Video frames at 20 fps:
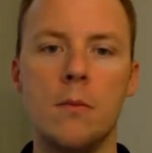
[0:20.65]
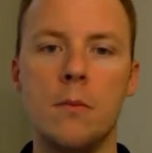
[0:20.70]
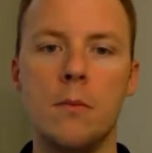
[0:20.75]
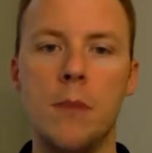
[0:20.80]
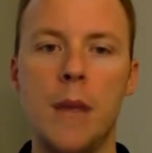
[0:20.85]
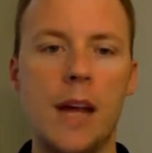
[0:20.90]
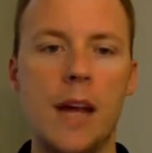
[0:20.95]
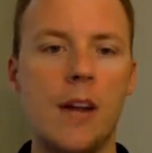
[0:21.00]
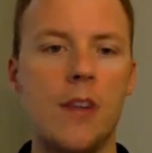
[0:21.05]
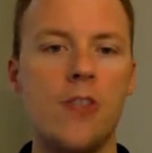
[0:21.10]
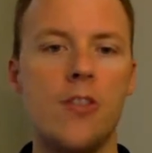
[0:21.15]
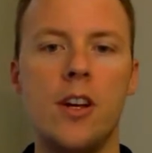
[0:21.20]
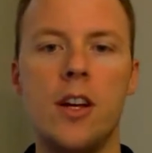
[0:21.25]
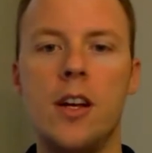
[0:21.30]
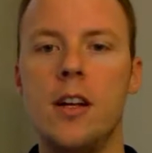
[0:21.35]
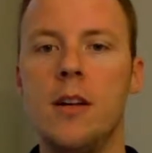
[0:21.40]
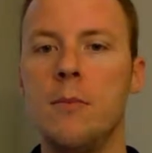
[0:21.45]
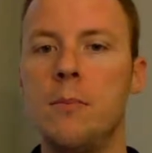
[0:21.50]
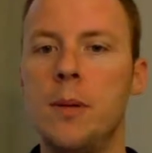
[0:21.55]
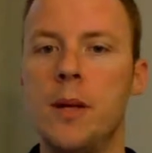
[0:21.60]

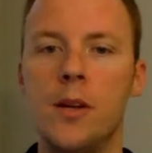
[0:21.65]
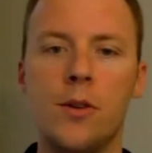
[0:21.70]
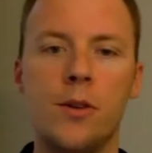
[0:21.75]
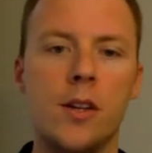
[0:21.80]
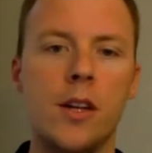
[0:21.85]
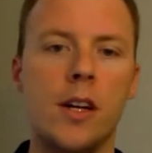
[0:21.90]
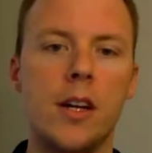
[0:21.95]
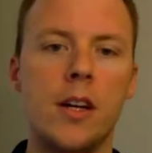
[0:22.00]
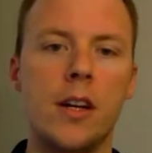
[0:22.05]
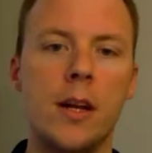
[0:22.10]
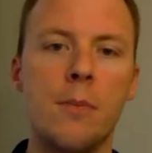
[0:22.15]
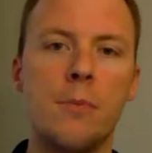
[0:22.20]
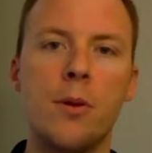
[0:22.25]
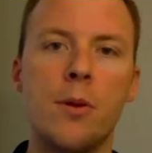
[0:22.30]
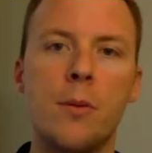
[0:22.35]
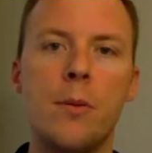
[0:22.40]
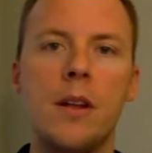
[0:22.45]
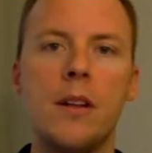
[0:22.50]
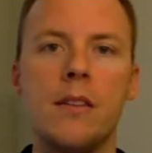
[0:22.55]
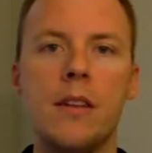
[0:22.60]
managing, building,
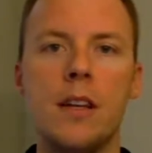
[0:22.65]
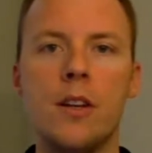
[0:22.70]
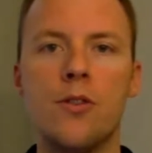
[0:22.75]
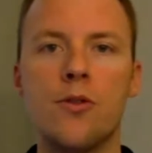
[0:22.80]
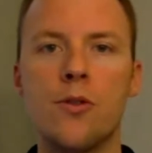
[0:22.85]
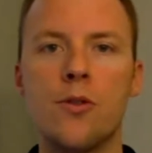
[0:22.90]
implementing